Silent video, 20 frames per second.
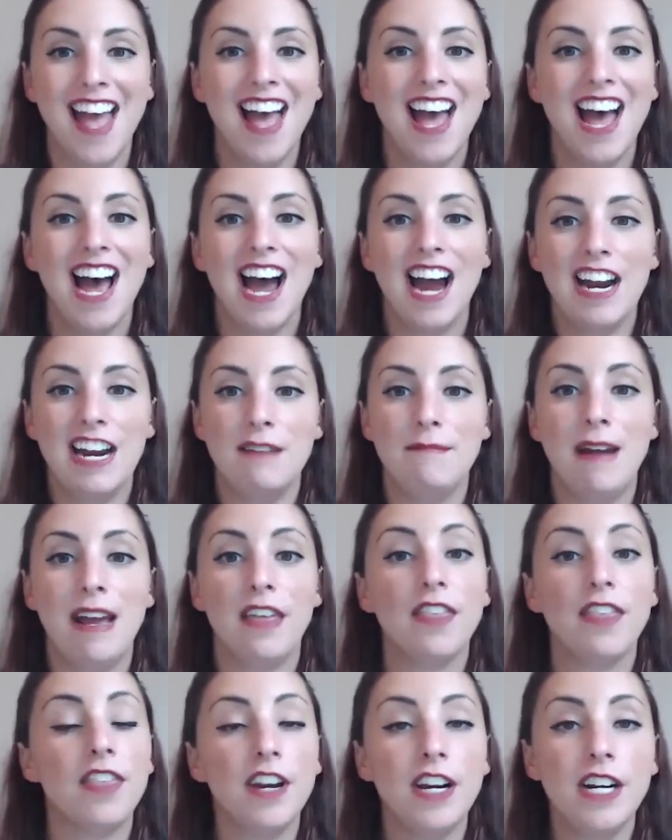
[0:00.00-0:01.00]
All right,
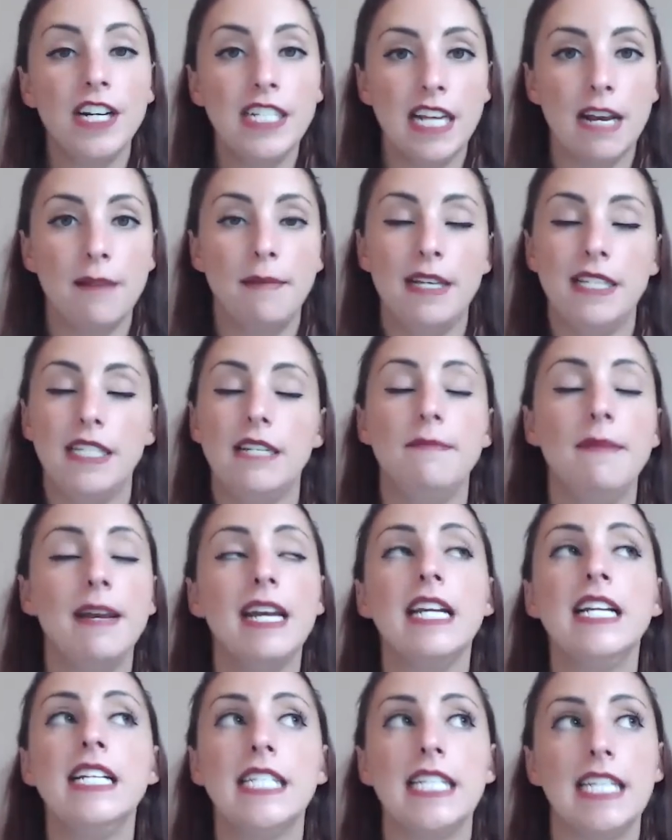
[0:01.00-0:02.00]
my third tip is to make
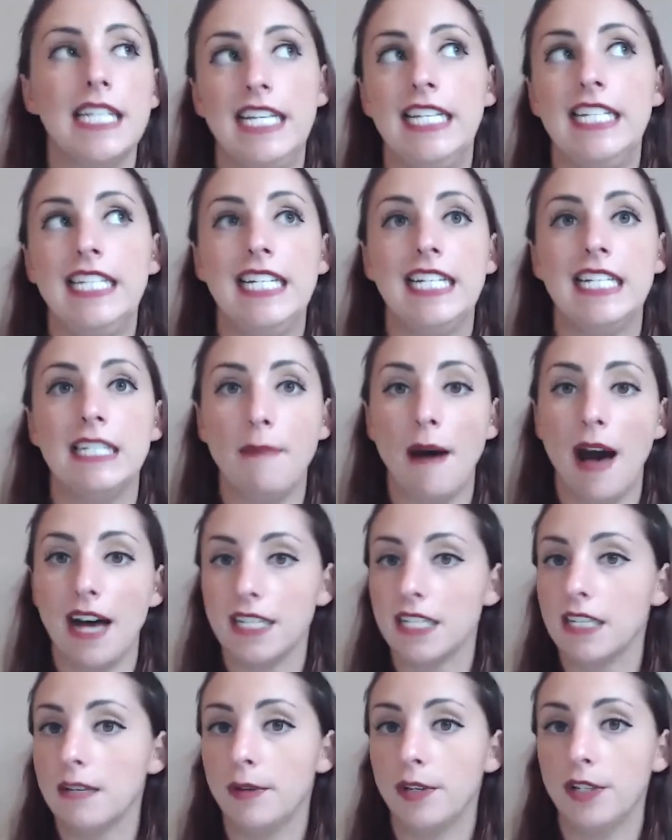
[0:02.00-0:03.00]
it as easy as
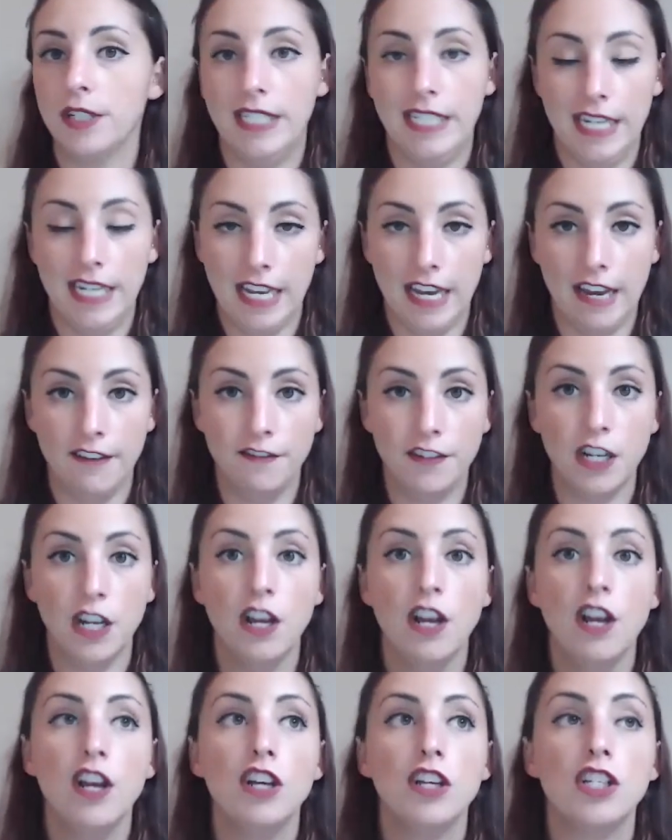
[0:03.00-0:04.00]
possible to gift.
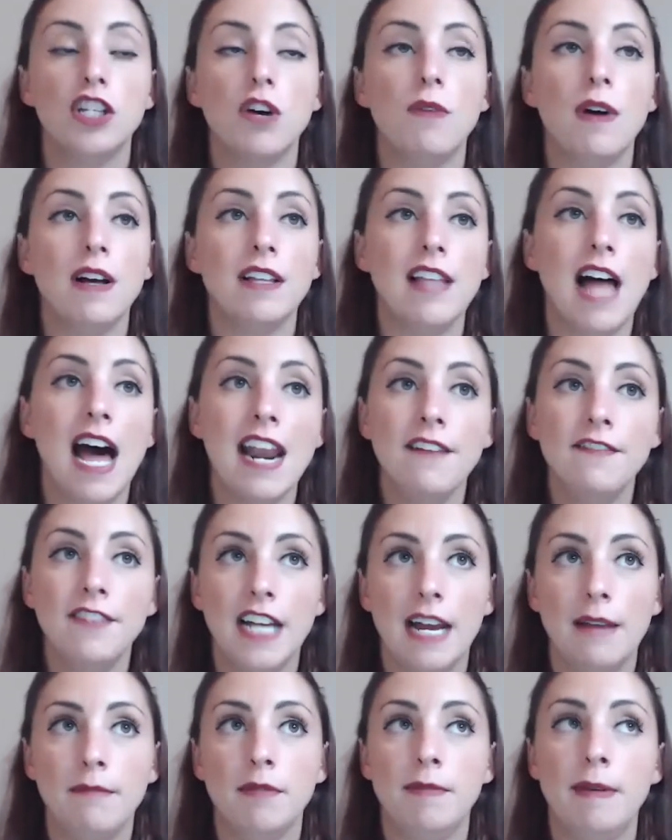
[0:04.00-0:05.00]
So a lot of
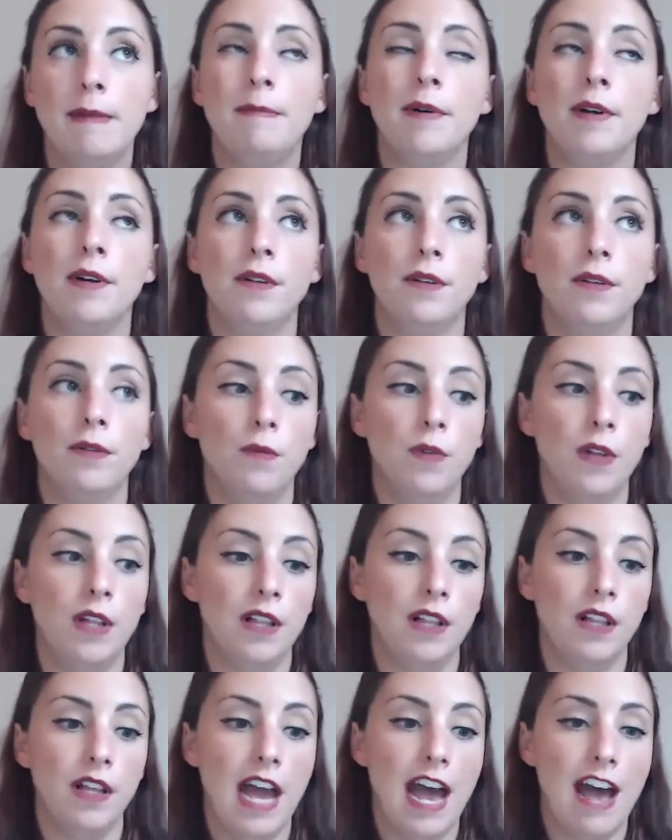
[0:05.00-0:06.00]
times people
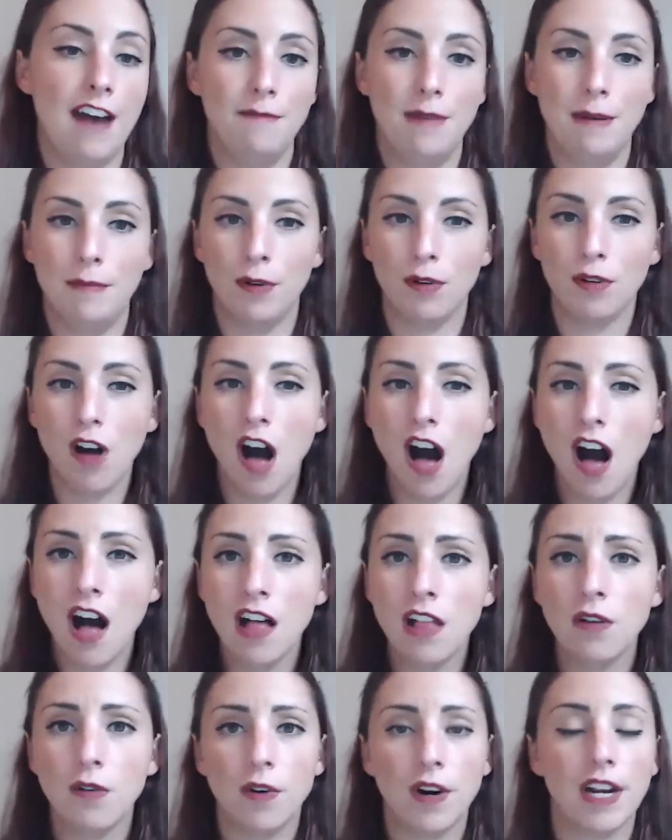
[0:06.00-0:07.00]
will have people
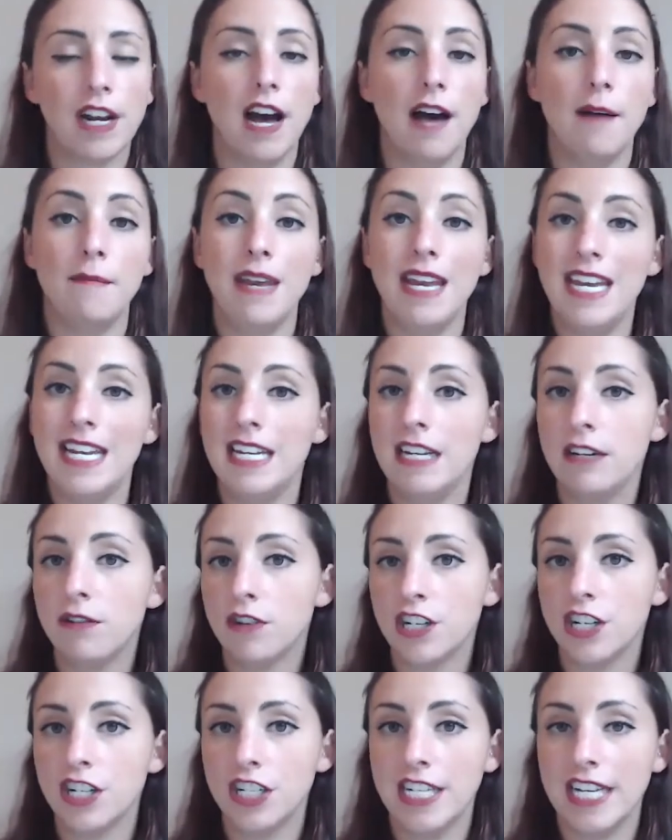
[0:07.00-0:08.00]
call or come in
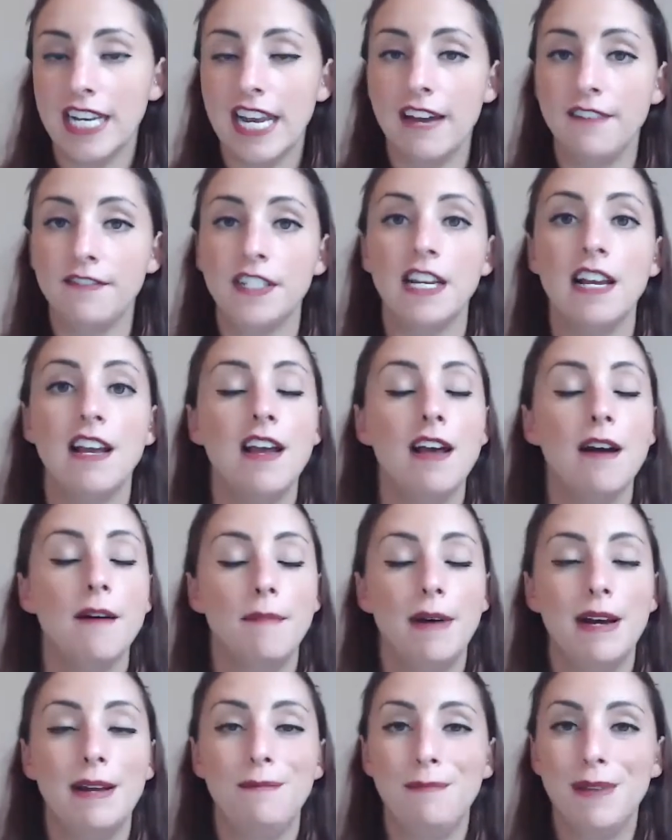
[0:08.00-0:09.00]
order to gift,
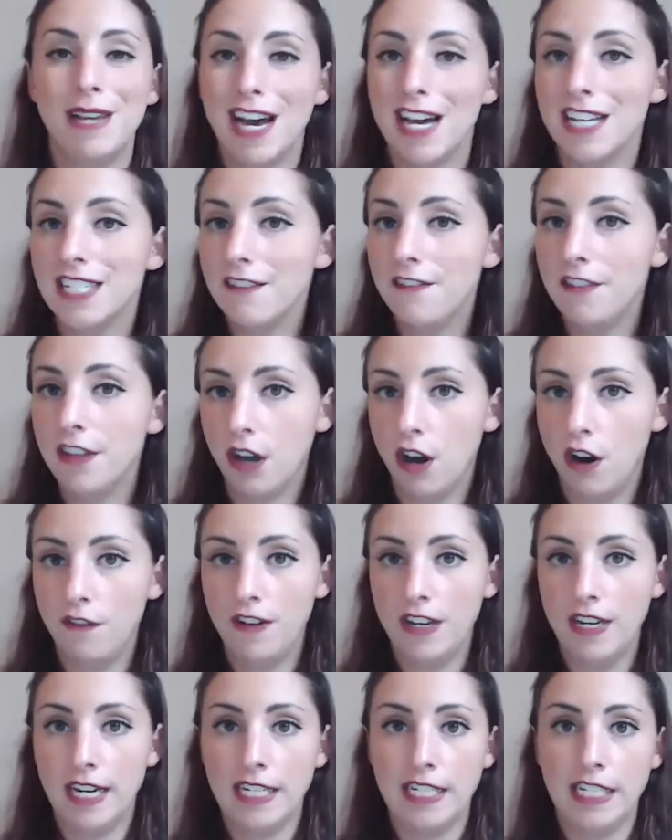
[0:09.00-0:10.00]
but because of the
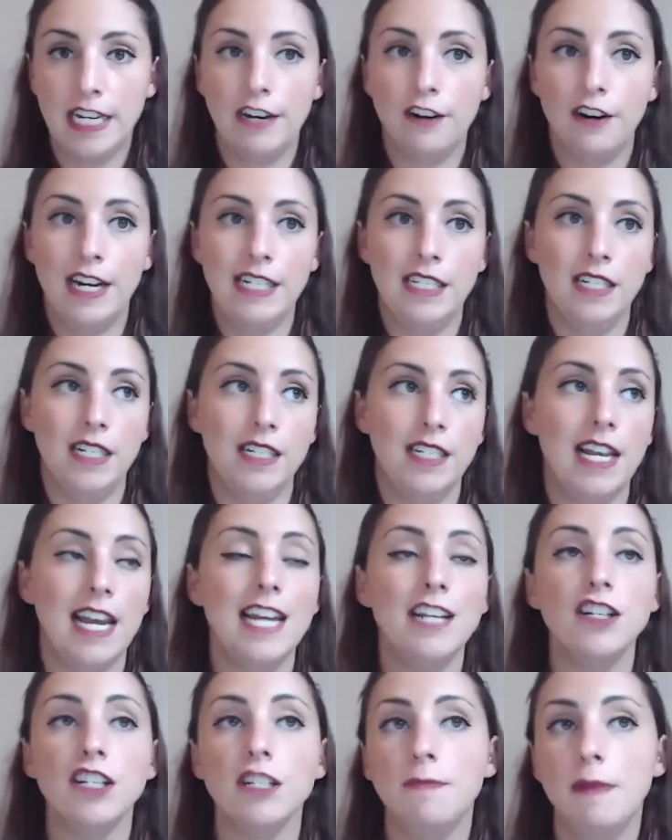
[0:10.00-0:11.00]
COVID-19 crisis
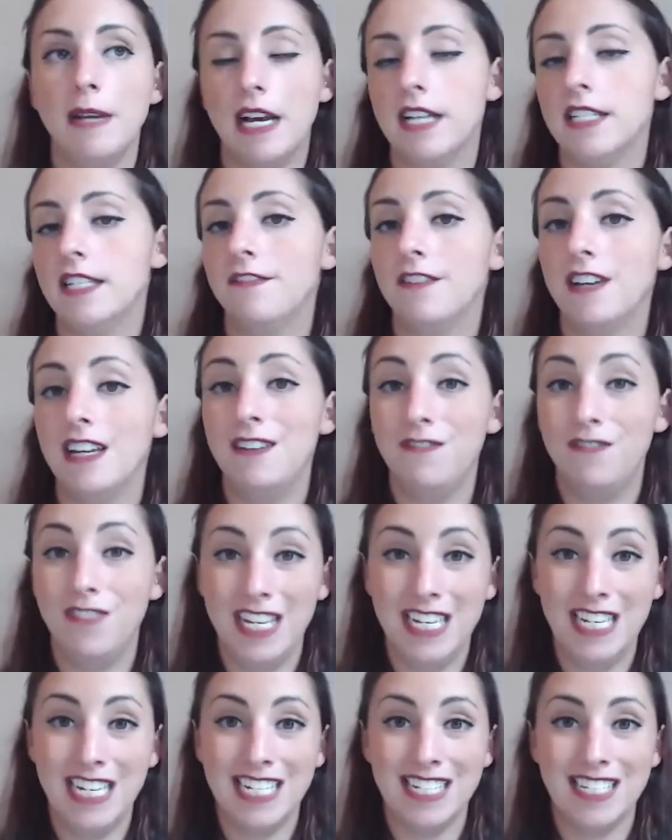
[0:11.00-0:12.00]
and just because of
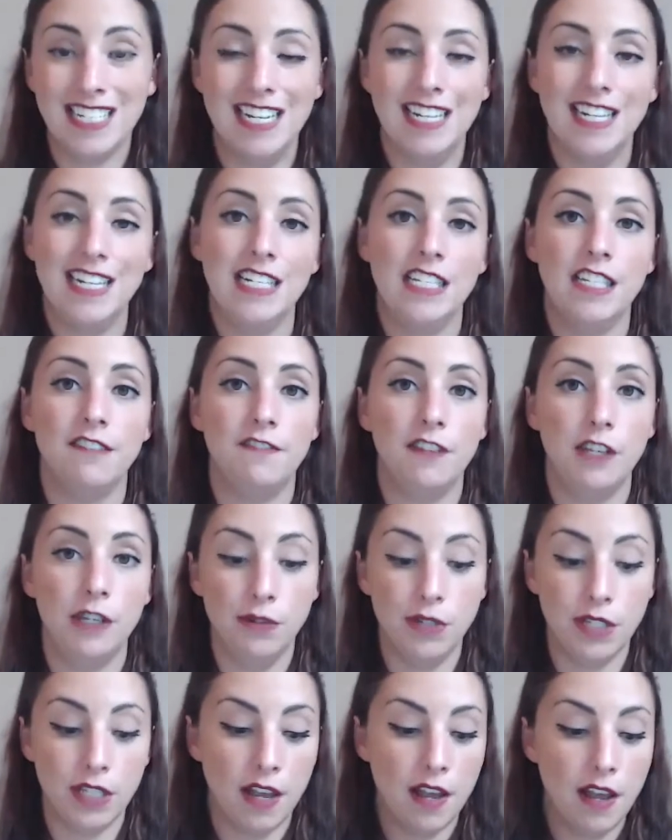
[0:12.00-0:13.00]
convenience and ease of
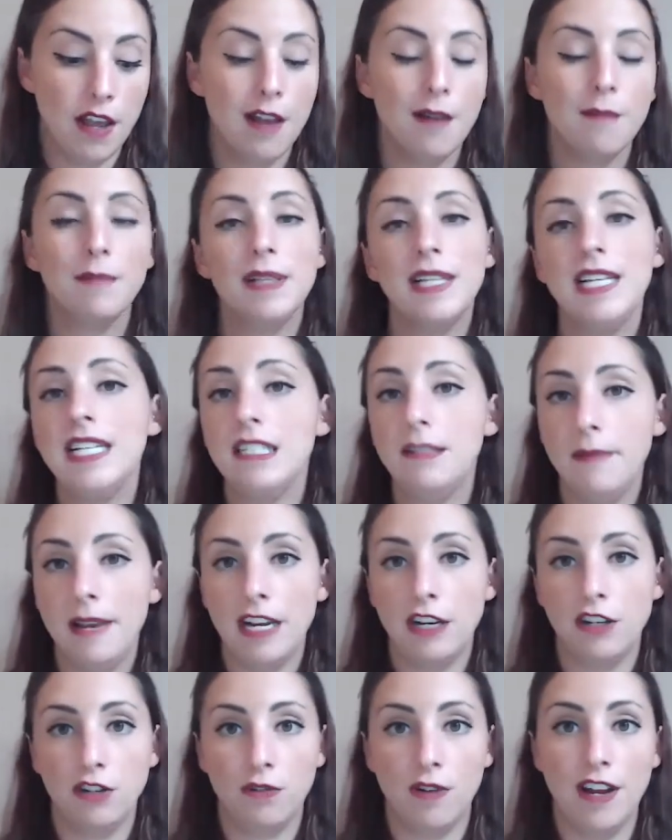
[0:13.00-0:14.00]
use, please
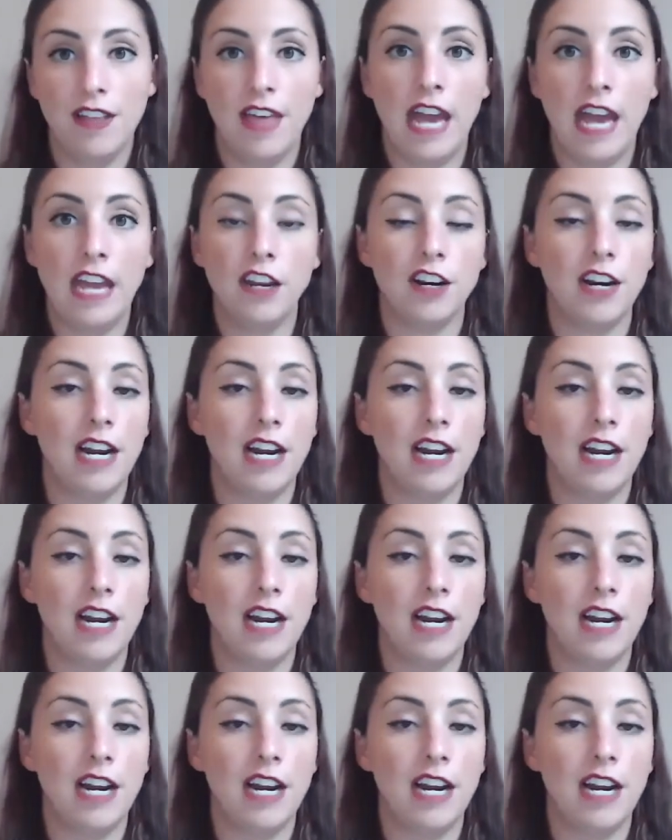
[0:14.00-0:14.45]
make sure that your